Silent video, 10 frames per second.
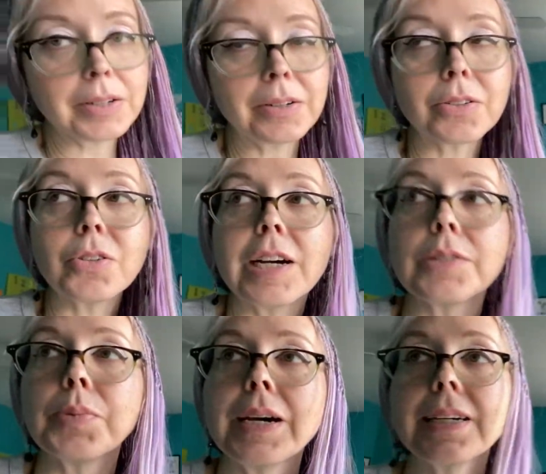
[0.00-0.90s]
old trash
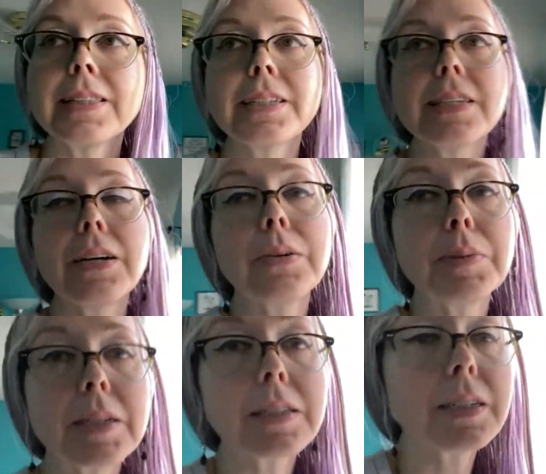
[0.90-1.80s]
bag and that's how I'm
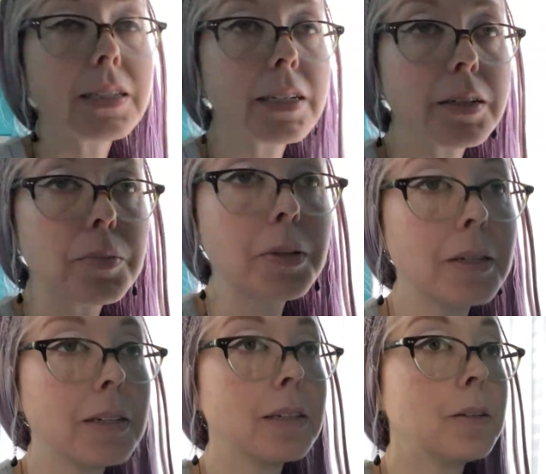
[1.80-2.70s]
gonna clean it up.
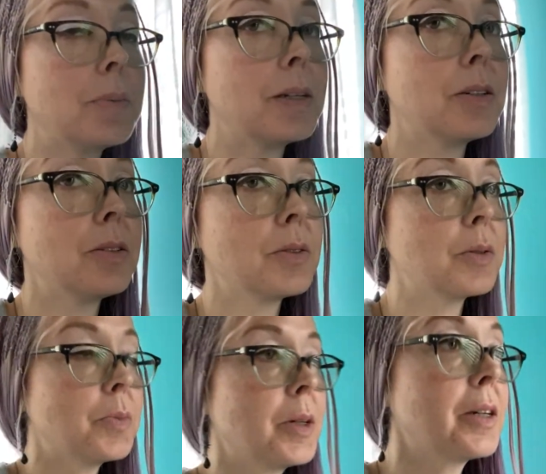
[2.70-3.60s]
You better do
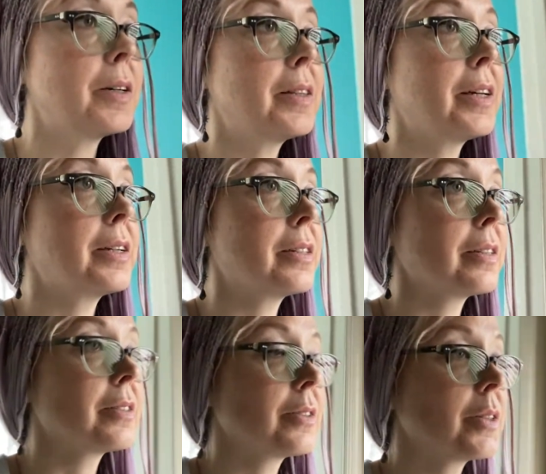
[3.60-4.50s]
some work on there
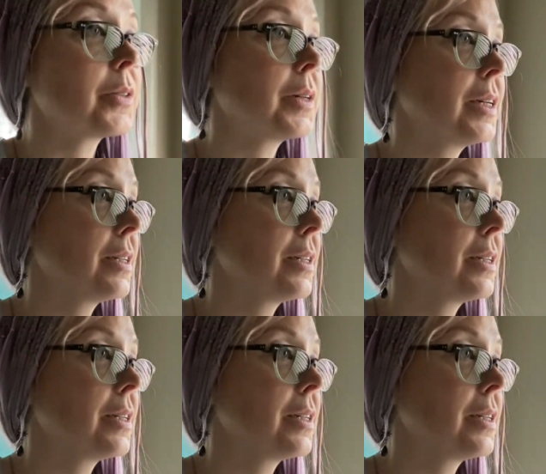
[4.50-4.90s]
during quiet